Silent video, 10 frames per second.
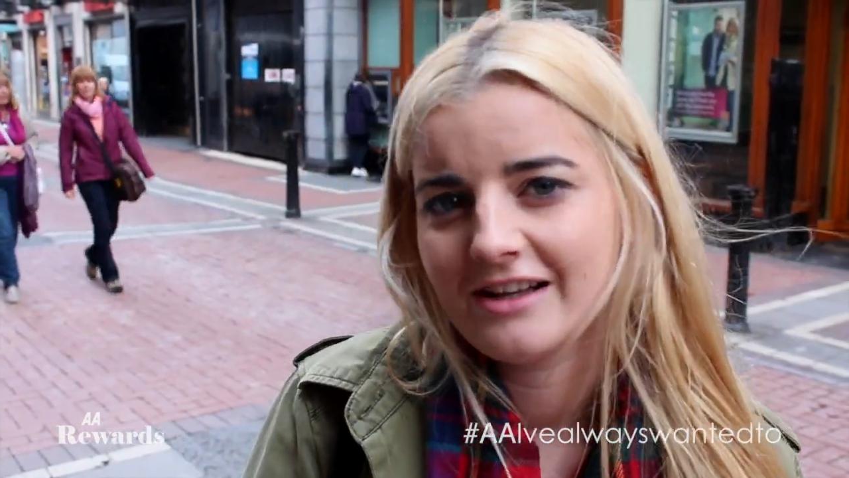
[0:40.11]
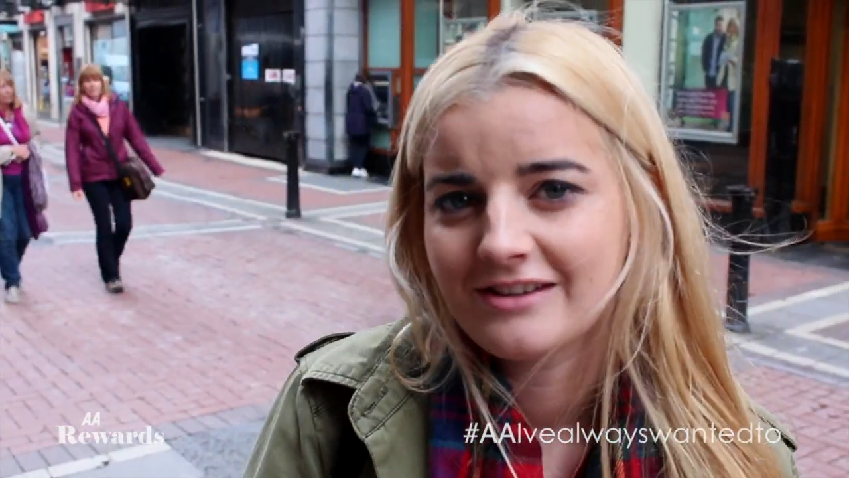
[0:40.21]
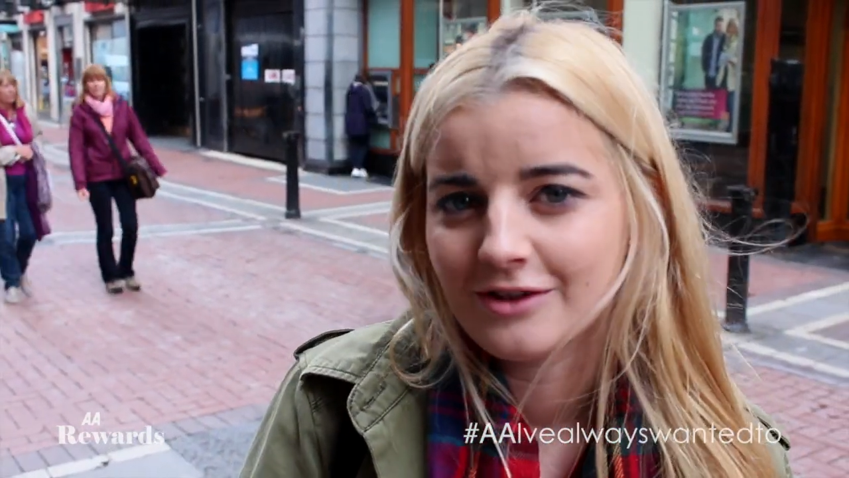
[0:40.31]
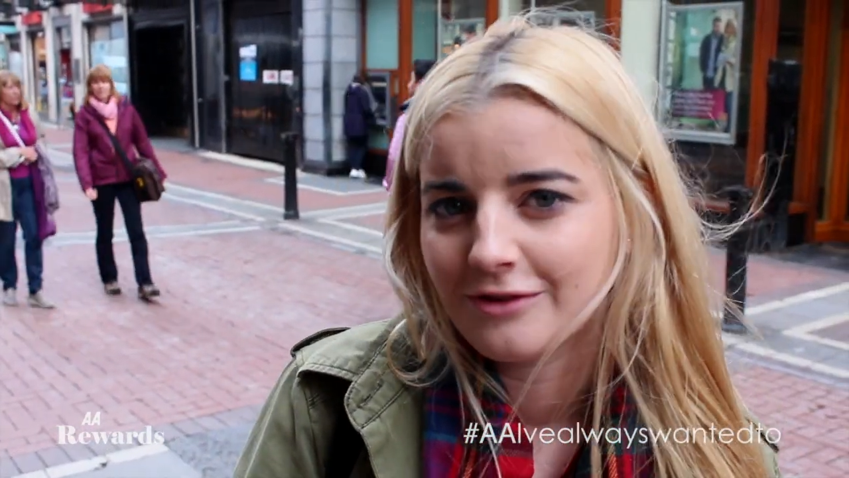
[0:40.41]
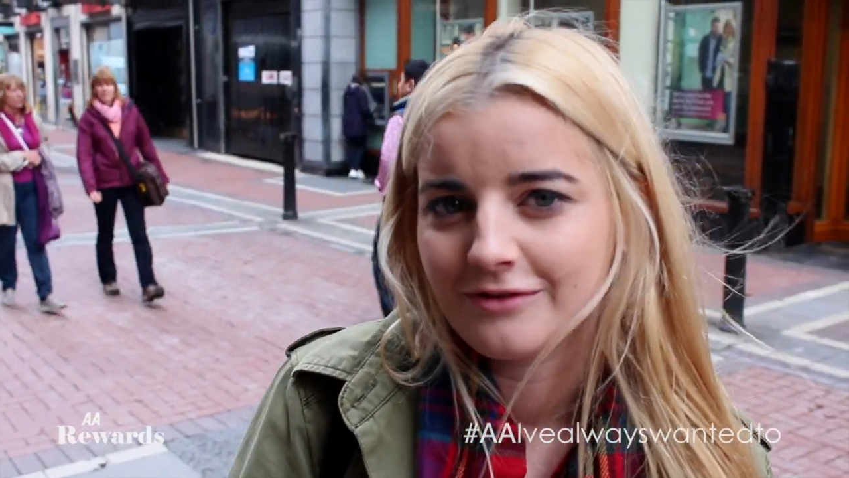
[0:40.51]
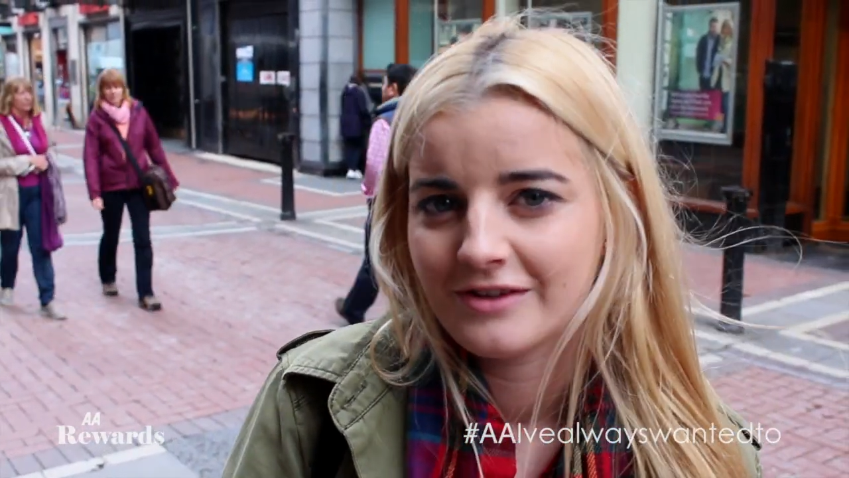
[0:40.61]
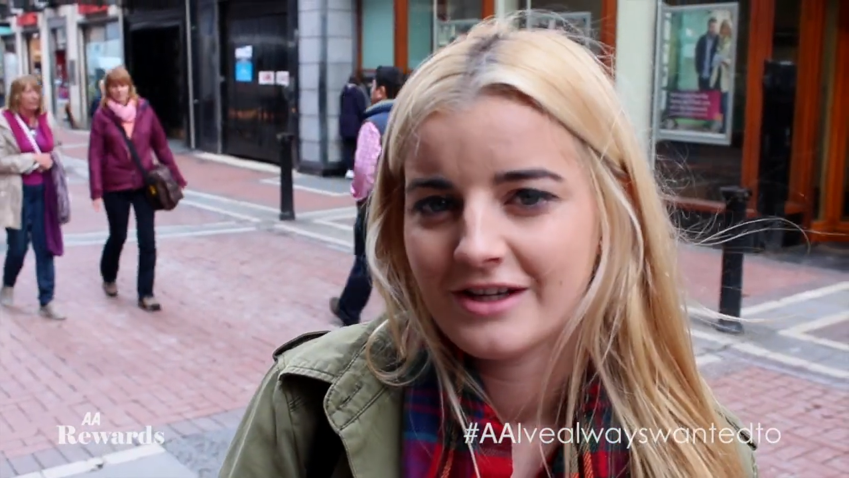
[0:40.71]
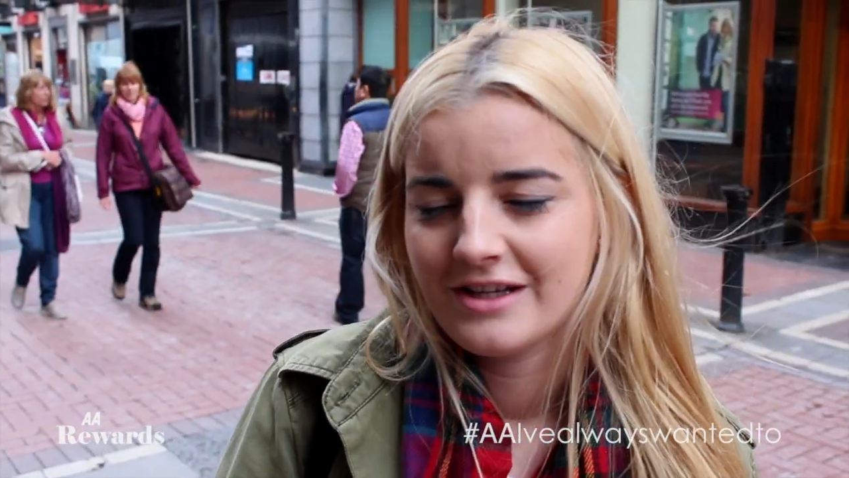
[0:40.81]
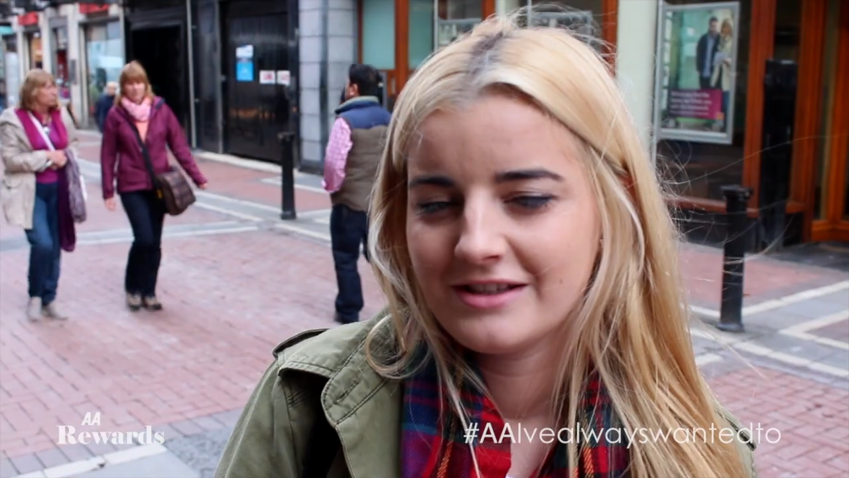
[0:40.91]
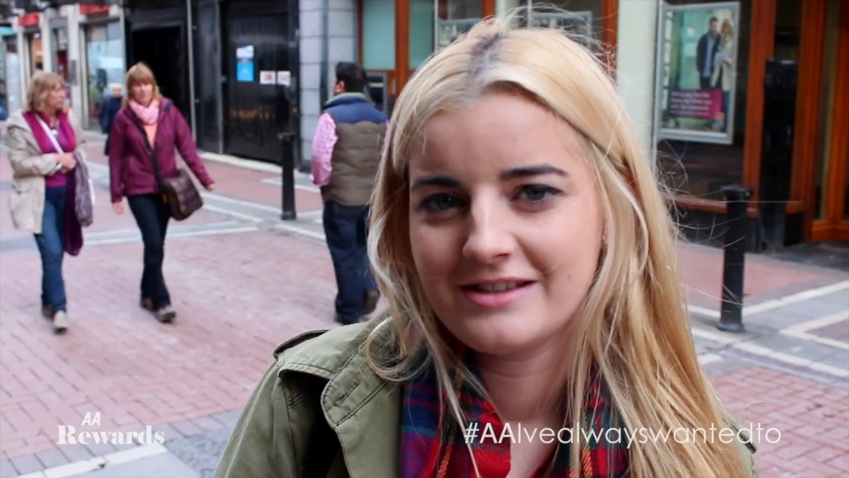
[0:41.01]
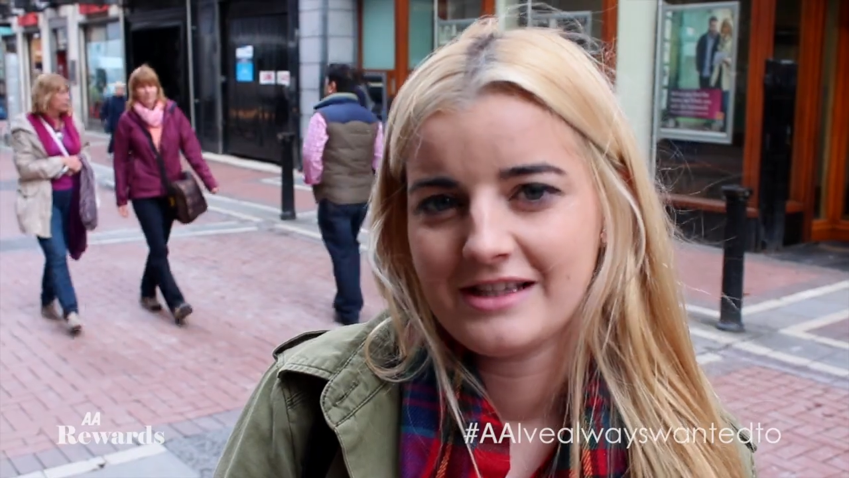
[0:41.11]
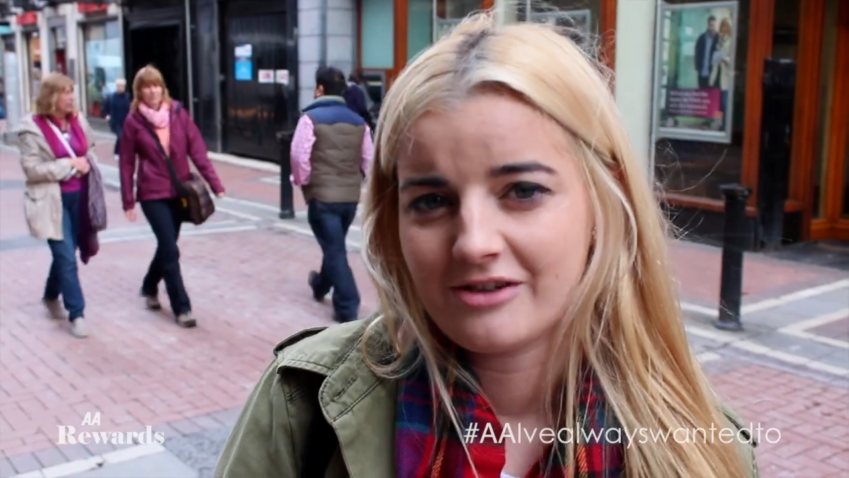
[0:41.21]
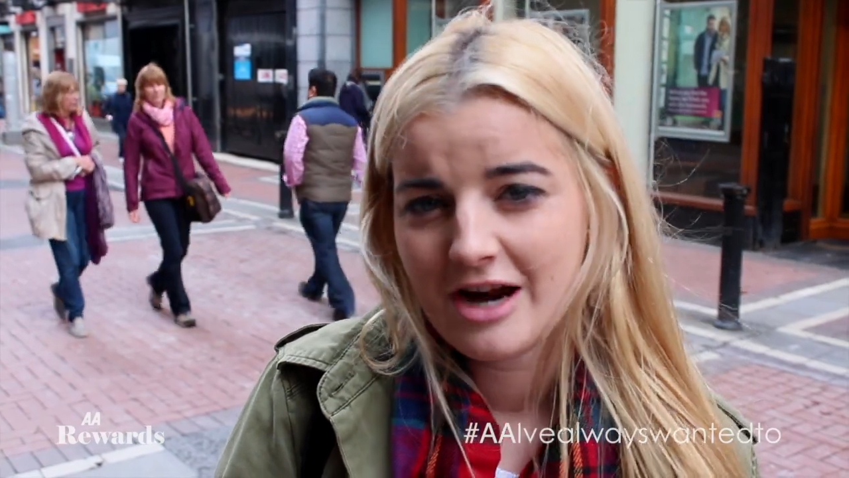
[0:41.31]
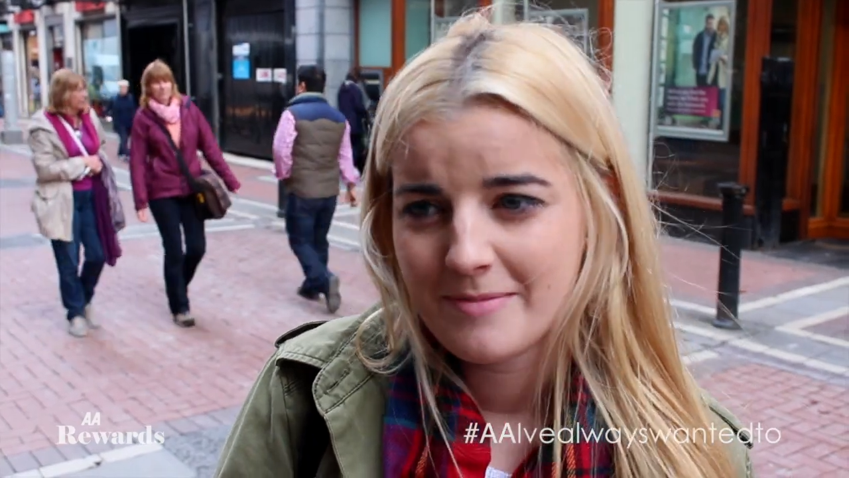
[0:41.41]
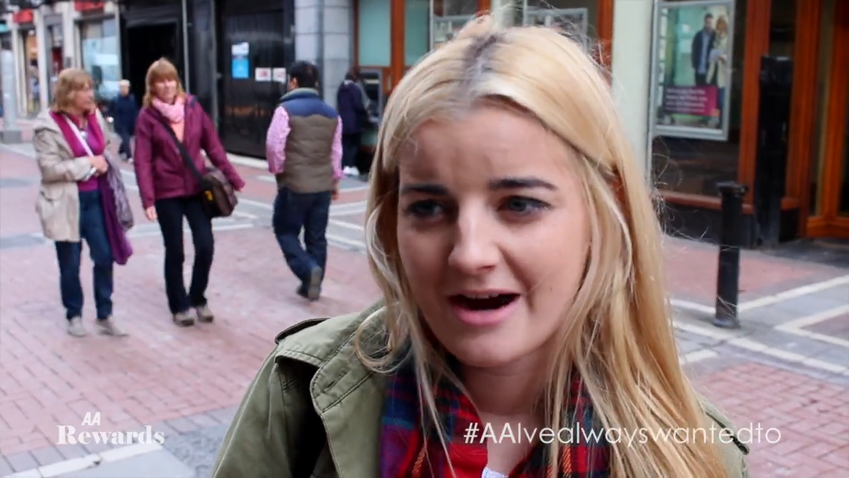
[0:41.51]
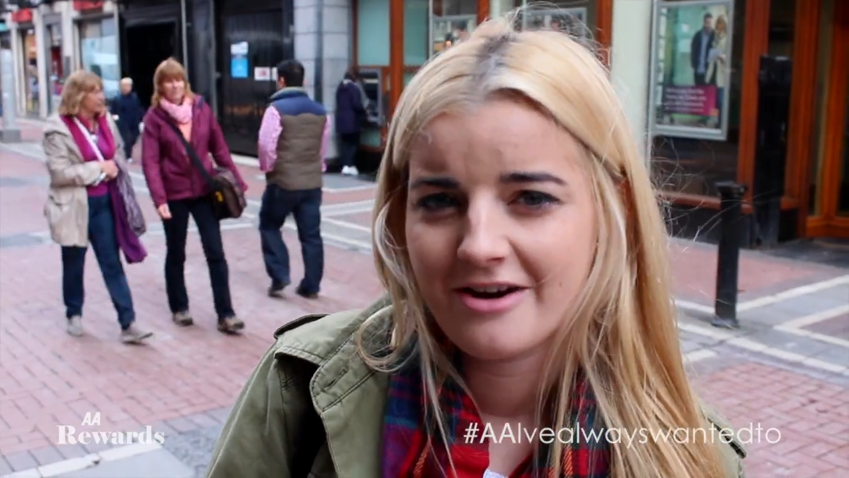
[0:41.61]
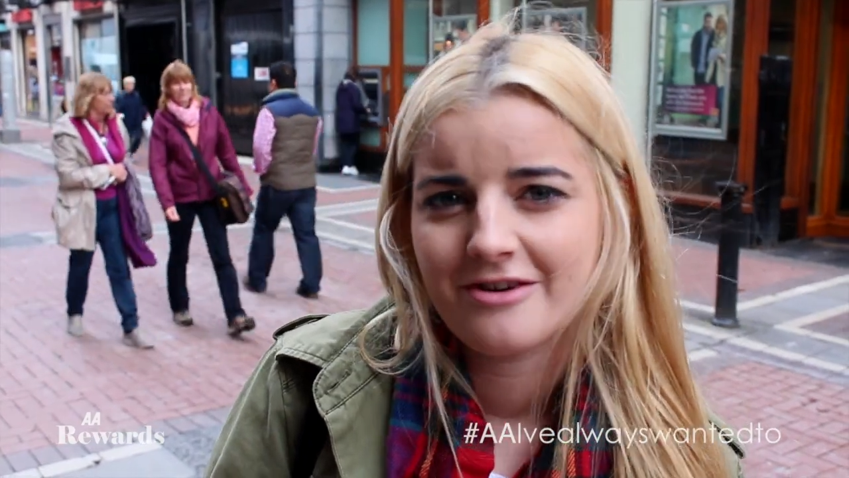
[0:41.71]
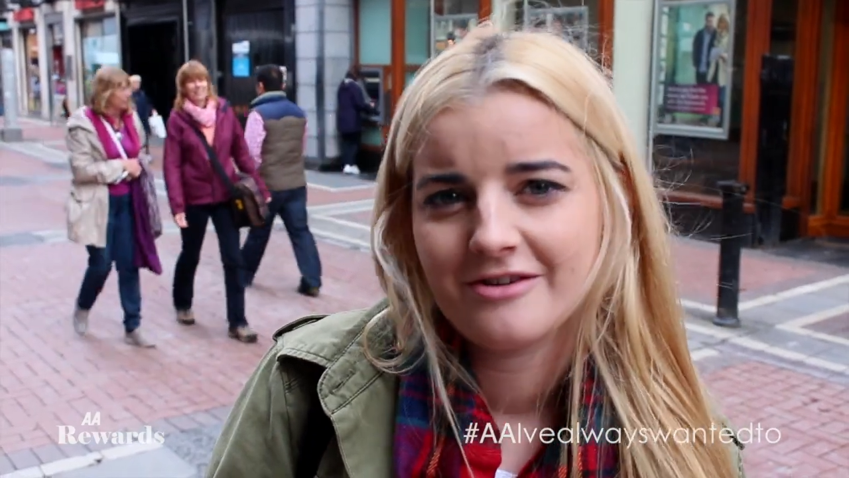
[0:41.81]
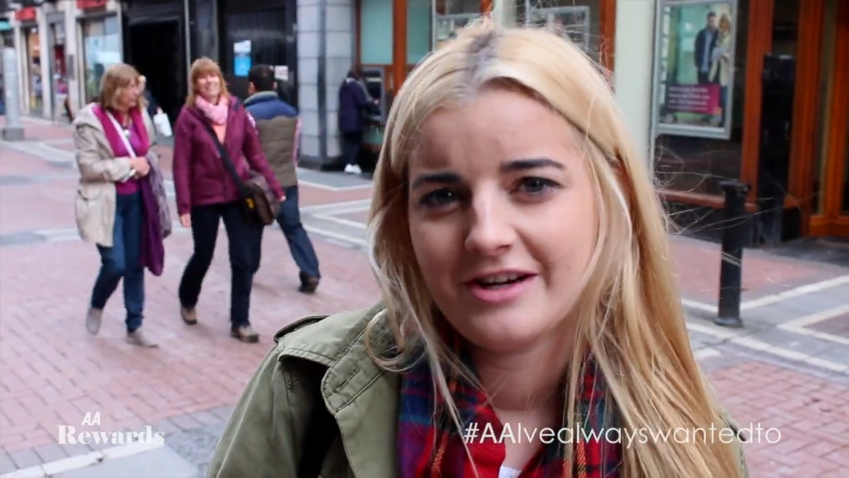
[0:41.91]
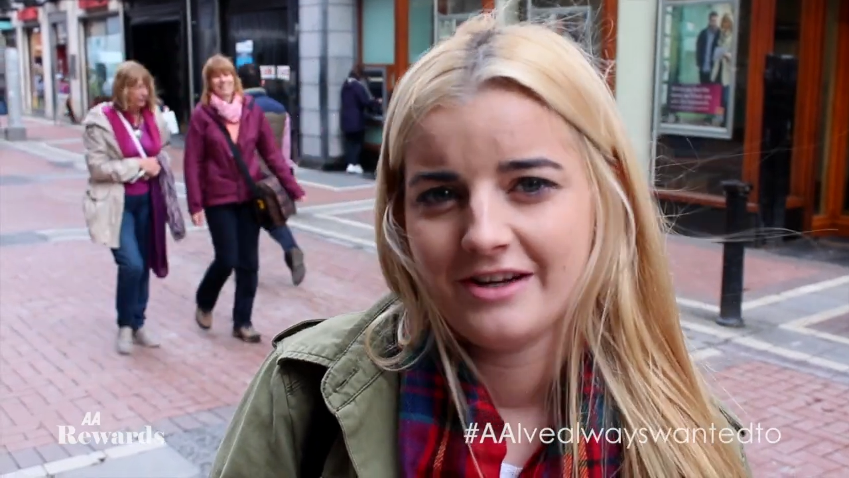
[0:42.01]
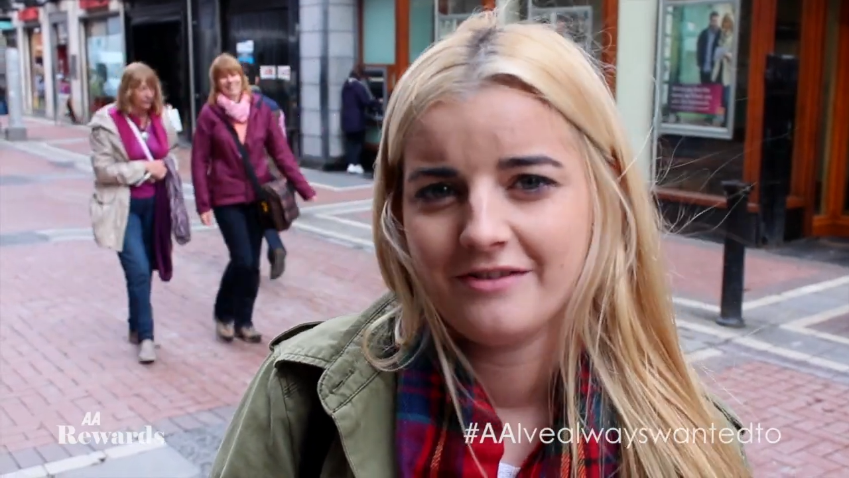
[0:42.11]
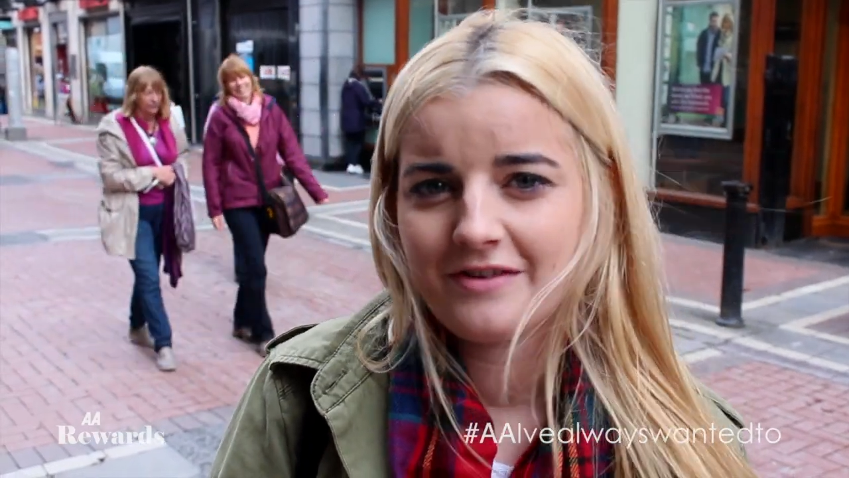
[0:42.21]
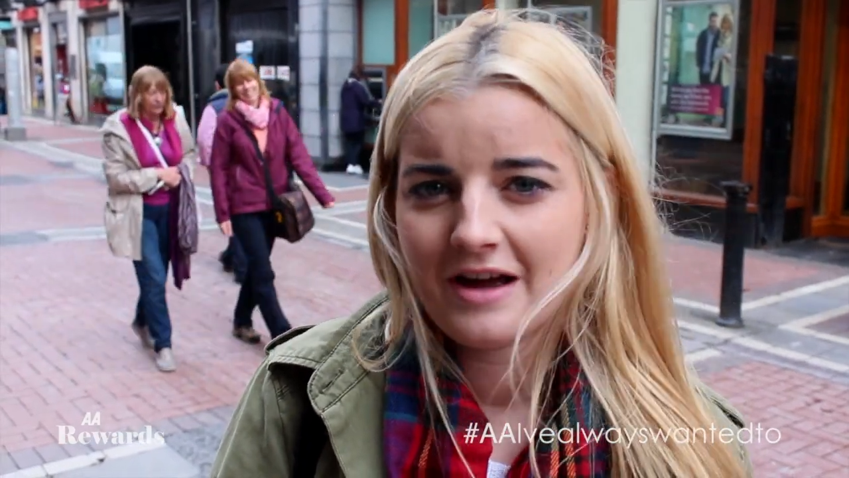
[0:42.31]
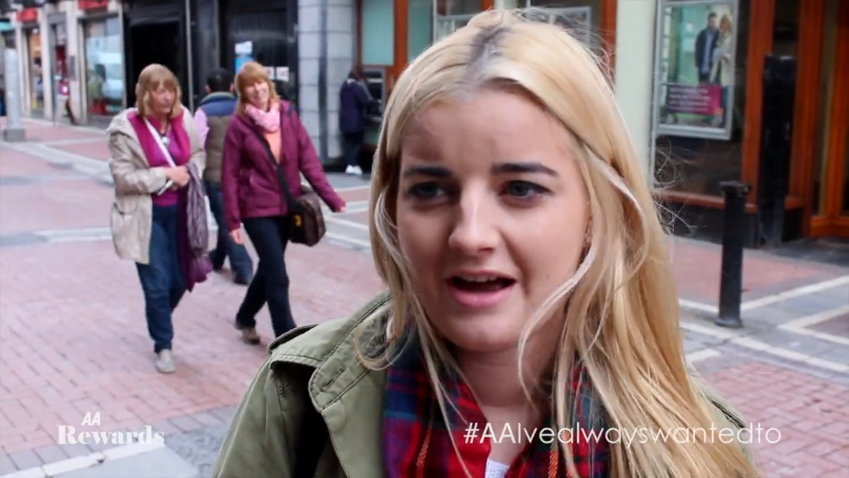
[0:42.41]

I'd love to see the Great Barrier Reef,